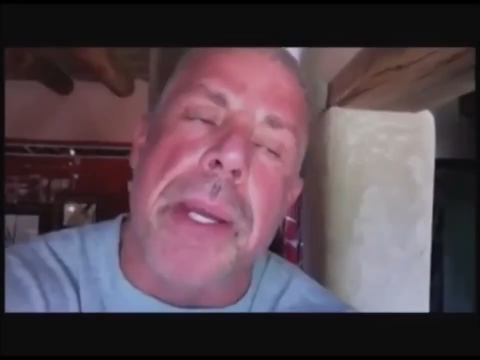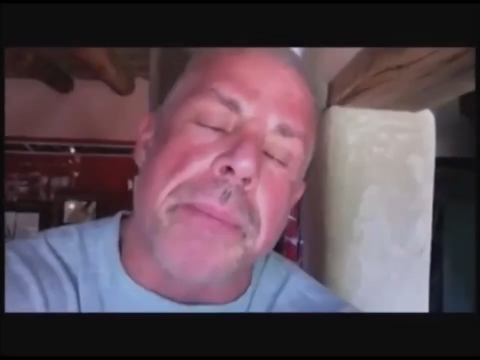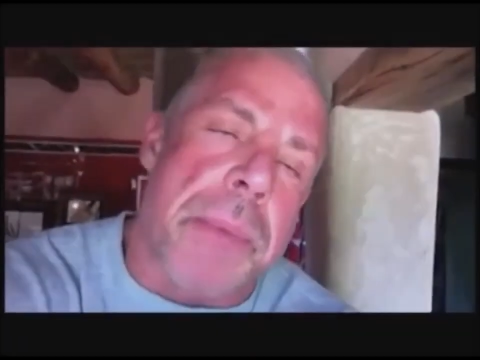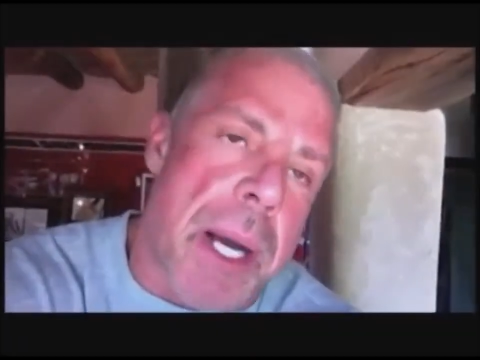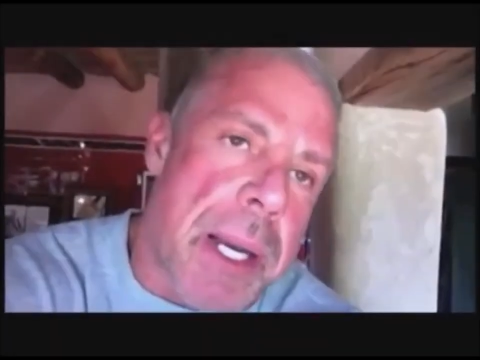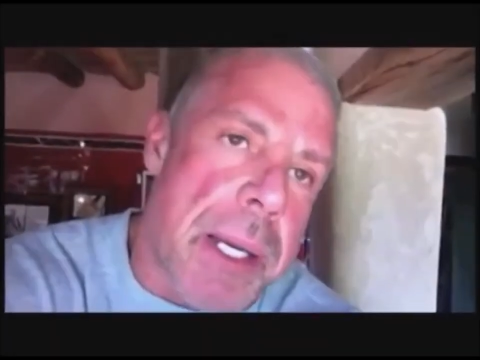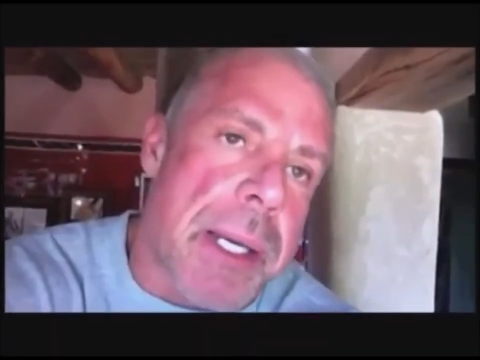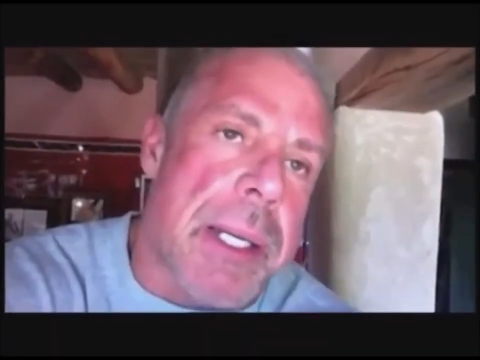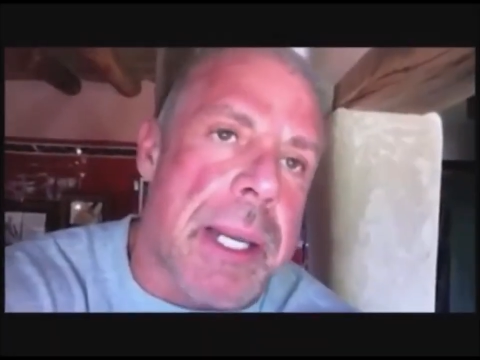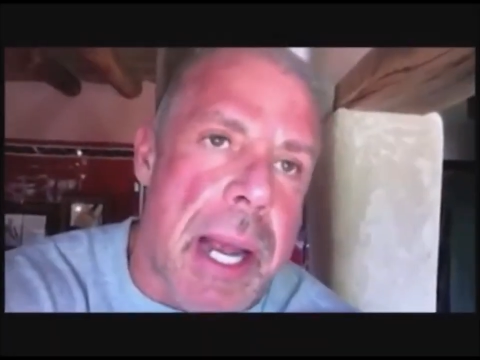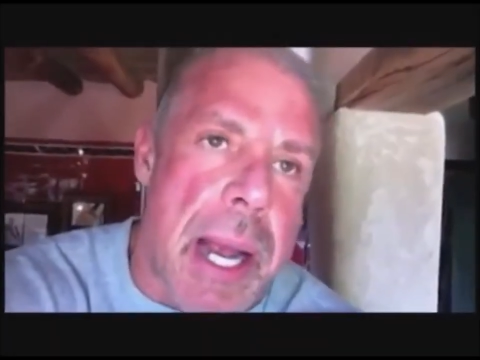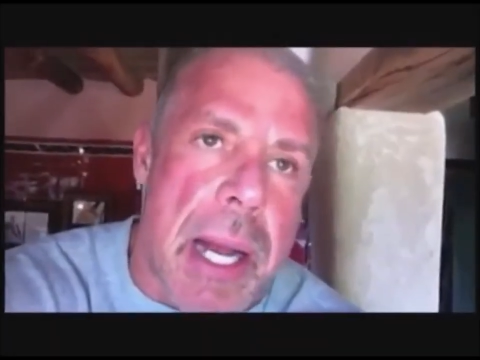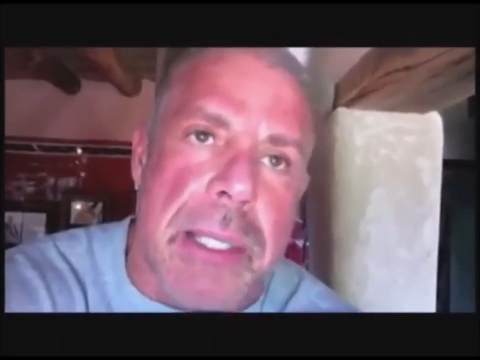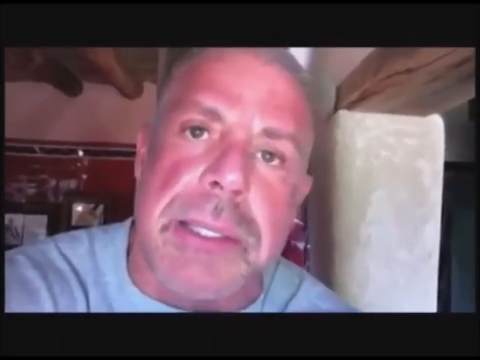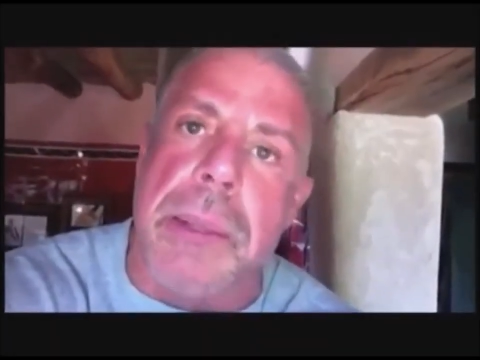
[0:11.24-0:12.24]
I'm in the
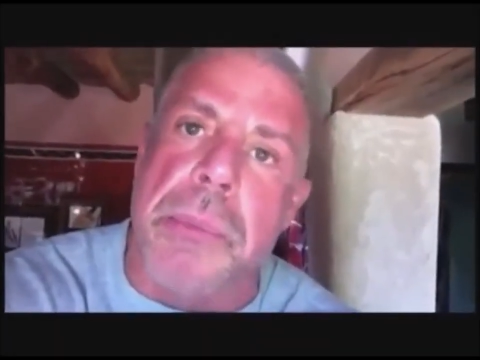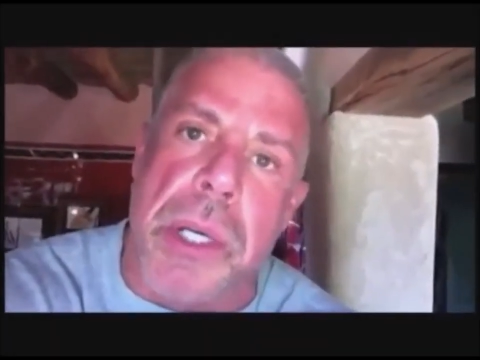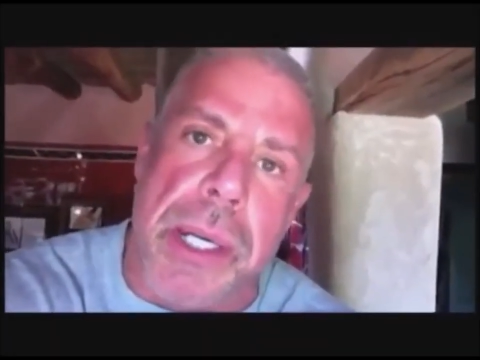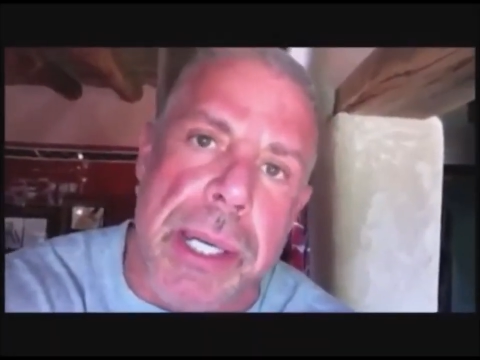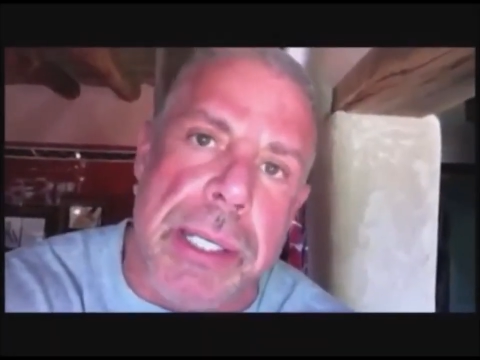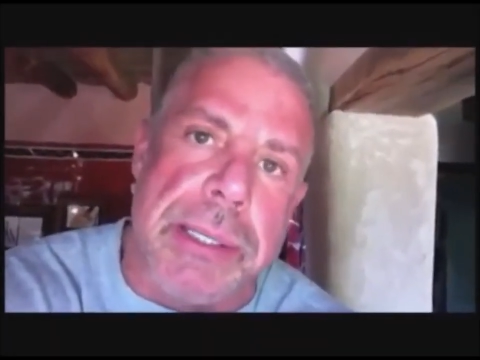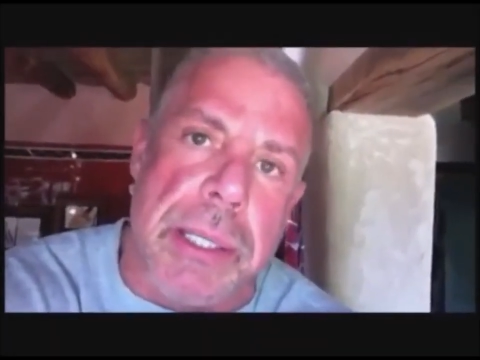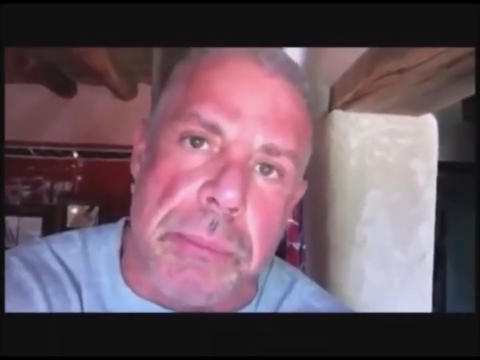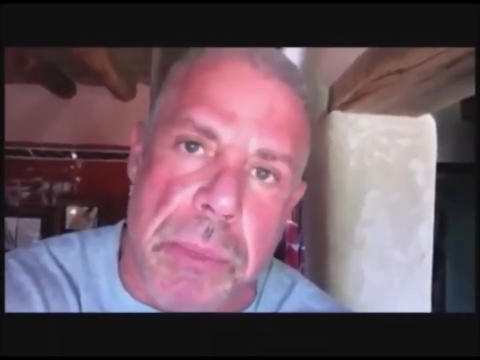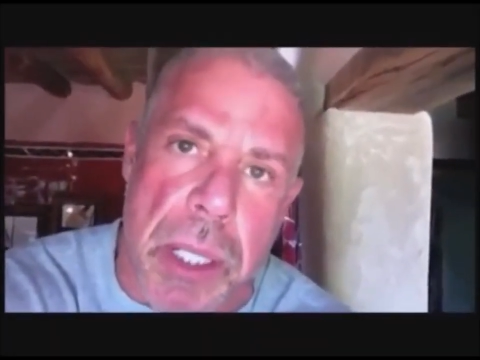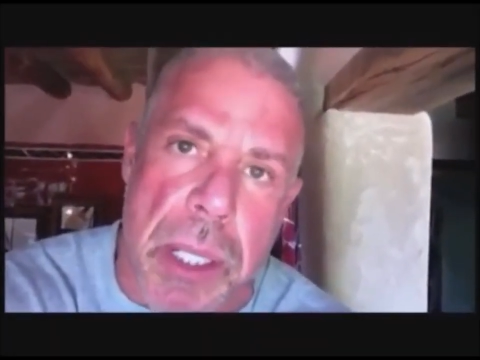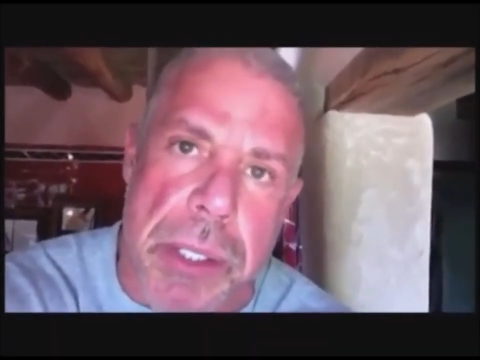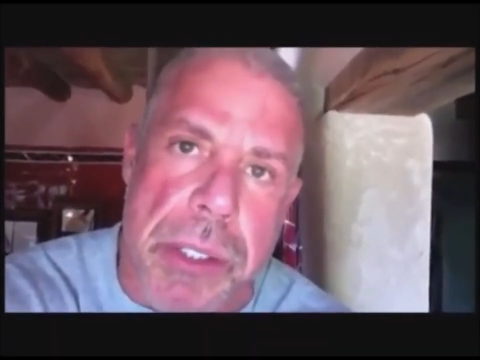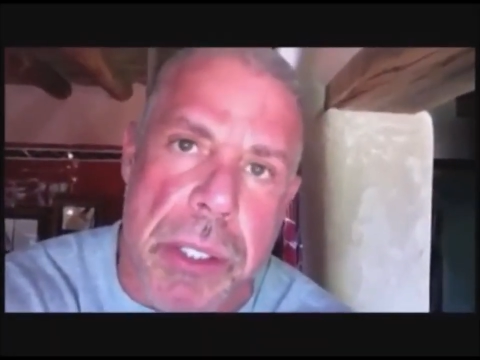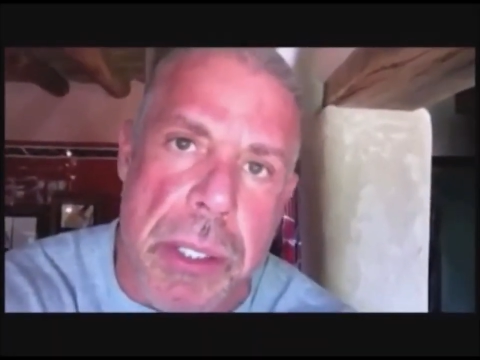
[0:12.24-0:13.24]
house. I'm going to get some
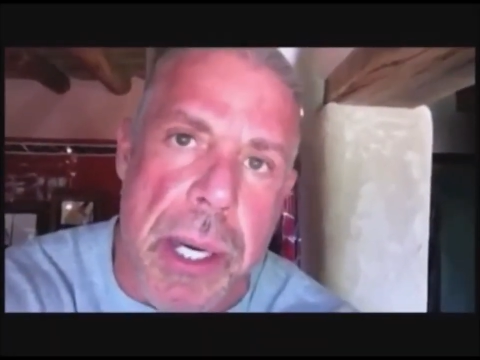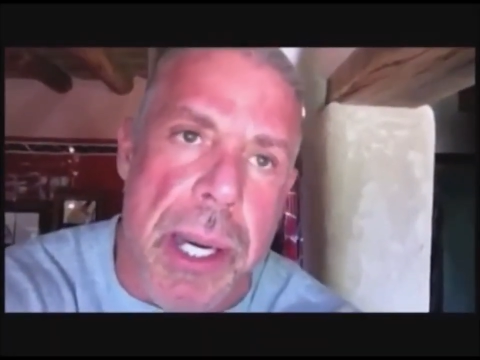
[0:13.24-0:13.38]
lunch.